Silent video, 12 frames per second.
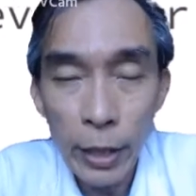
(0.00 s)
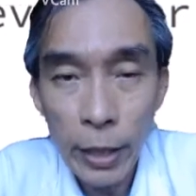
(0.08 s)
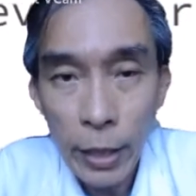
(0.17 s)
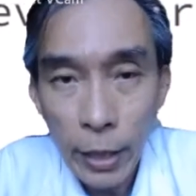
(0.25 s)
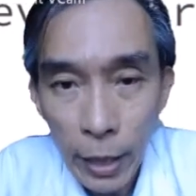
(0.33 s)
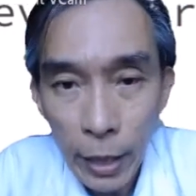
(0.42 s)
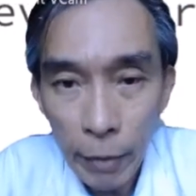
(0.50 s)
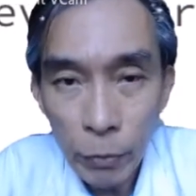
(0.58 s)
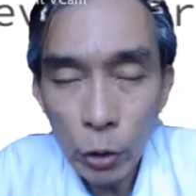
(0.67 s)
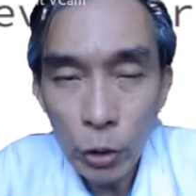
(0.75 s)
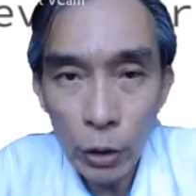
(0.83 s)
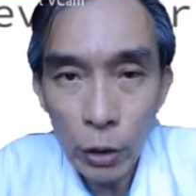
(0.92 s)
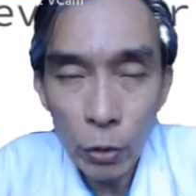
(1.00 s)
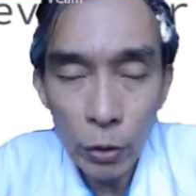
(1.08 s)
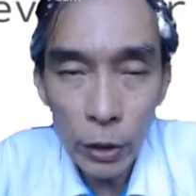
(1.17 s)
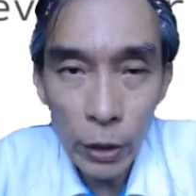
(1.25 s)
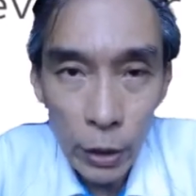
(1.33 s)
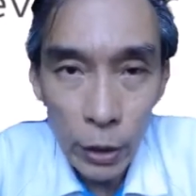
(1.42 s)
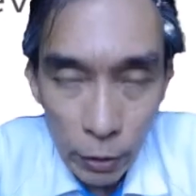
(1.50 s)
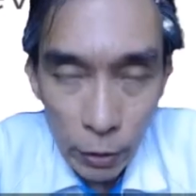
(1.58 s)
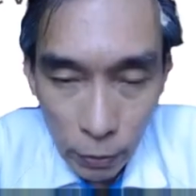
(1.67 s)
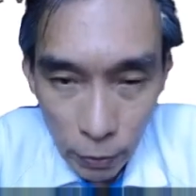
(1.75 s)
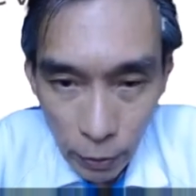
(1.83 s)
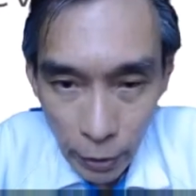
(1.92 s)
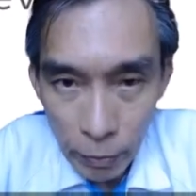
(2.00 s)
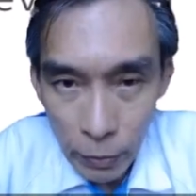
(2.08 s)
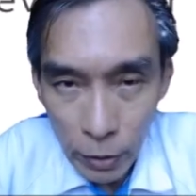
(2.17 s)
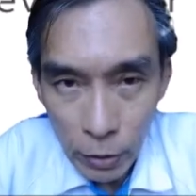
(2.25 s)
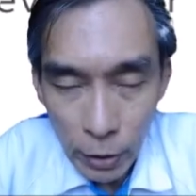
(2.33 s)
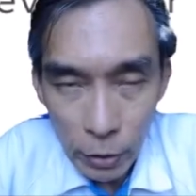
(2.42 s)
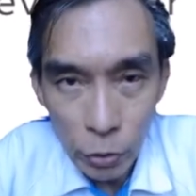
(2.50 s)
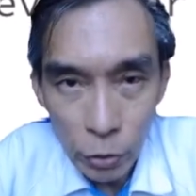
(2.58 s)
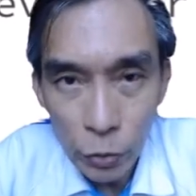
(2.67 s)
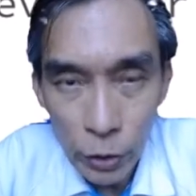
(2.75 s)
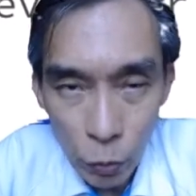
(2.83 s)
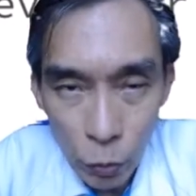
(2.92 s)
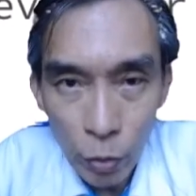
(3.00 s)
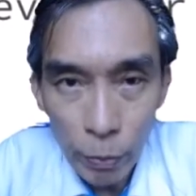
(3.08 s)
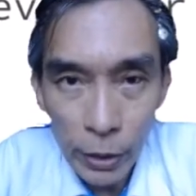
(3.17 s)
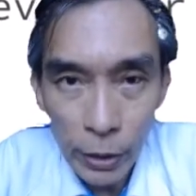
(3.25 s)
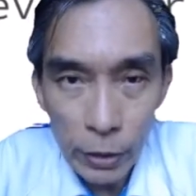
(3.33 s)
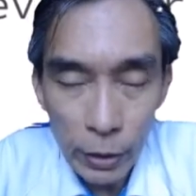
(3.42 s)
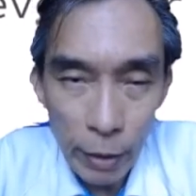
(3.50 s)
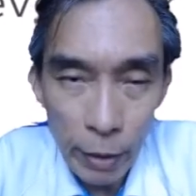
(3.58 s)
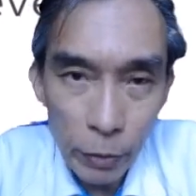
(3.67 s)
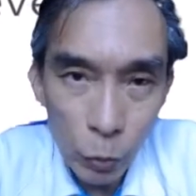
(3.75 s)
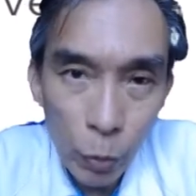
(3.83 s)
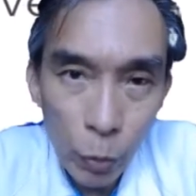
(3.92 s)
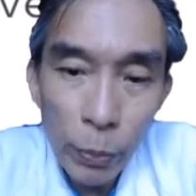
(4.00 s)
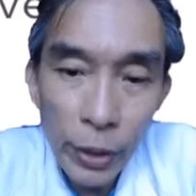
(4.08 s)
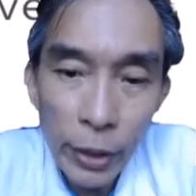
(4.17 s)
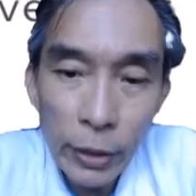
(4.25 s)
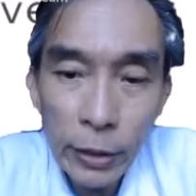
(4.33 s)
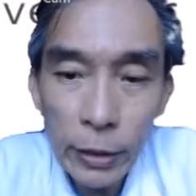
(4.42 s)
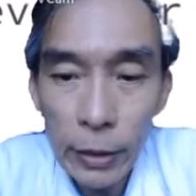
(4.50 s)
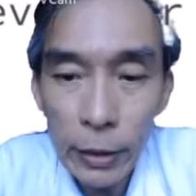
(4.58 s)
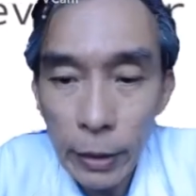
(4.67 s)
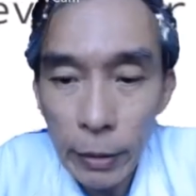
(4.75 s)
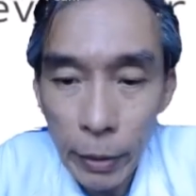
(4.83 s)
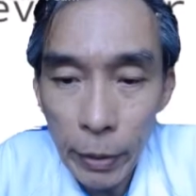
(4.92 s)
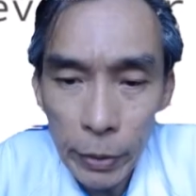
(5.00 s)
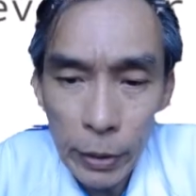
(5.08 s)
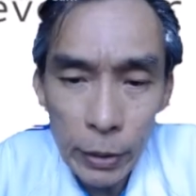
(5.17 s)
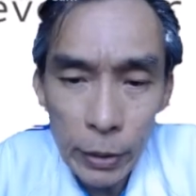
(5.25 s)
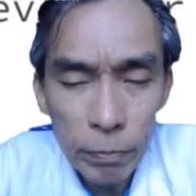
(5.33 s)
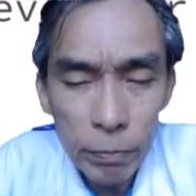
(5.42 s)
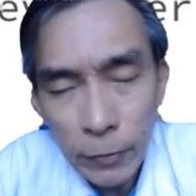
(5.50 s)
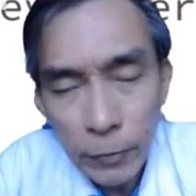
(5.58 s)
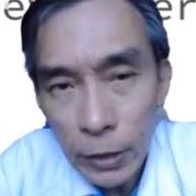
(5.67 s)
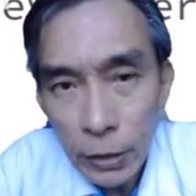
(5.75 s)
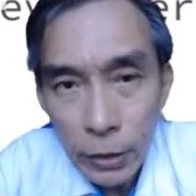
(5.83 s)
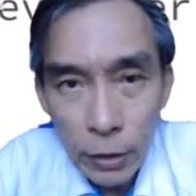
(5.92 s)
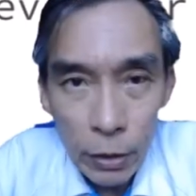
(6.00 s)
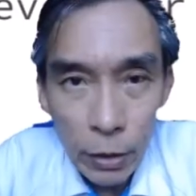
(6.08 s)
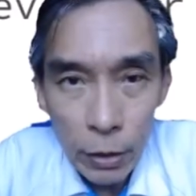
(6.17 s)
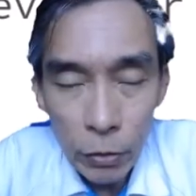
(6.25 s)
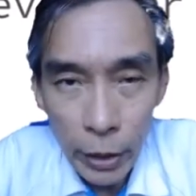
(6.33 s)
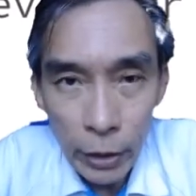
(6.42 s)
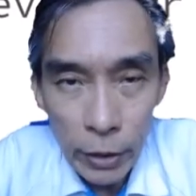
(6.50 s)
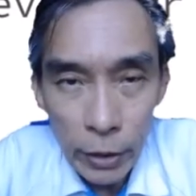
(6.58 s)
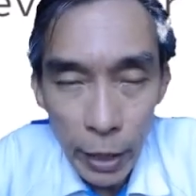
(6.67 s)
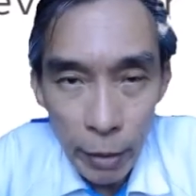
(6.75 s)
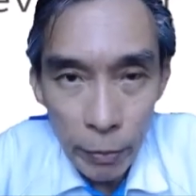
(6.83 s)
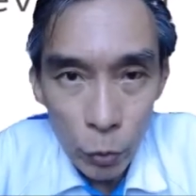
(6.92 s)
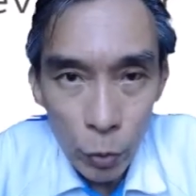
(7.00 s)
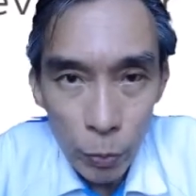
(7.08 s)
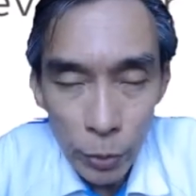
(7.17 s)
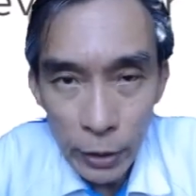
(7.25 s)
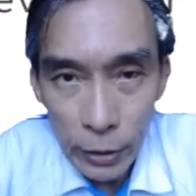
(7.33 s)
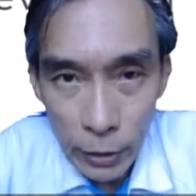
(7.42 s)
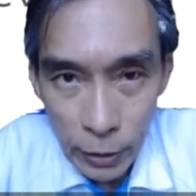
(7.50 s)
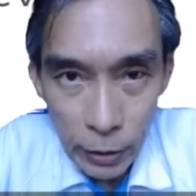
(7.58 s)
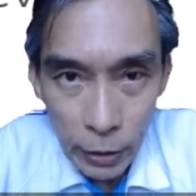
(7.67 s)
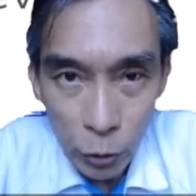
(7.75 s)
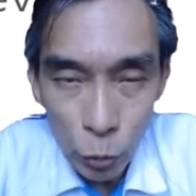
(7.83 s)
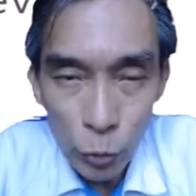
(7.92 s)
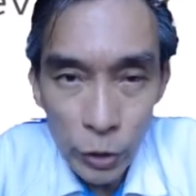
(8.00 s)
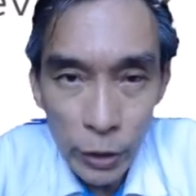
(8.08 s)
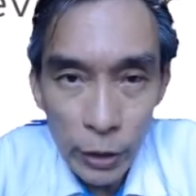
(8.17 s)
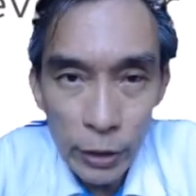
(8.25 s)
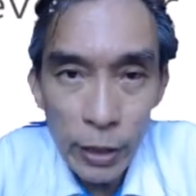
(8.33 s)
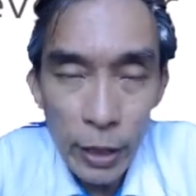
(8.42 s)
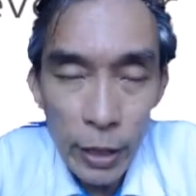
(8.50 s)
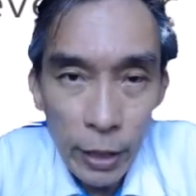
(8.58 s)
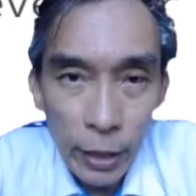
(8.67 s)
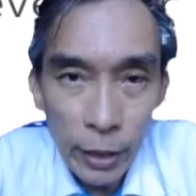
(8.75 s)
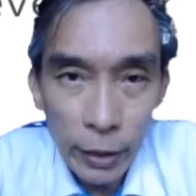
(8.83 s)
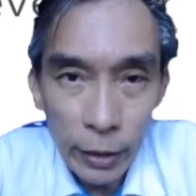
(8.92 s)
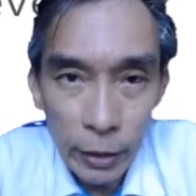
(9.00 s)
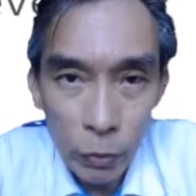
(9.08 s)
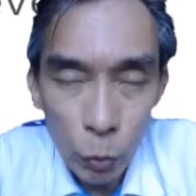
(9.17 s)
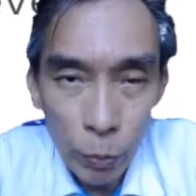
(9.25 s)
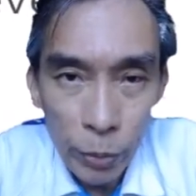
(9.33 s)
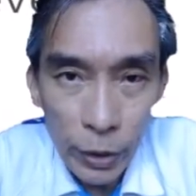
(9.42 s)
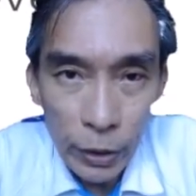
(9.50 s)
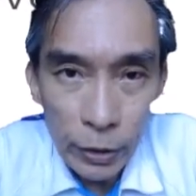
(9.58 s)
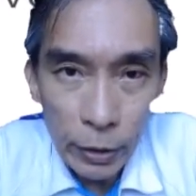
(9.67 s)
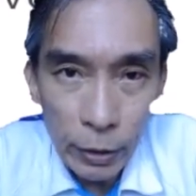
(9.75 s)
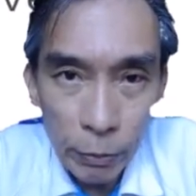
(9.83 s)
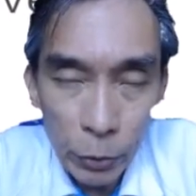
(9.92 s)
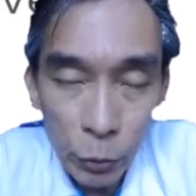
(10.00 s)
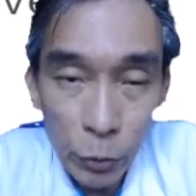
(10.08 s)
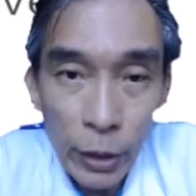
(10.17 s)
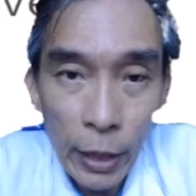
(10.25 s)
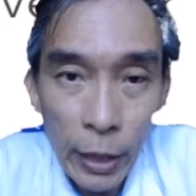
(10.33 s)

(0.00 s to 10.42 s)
I'm not a coder, so I'm just using WordPress. I'm a WordPress, maybe you can say I'm a WordPress enthusiast and WordPress builder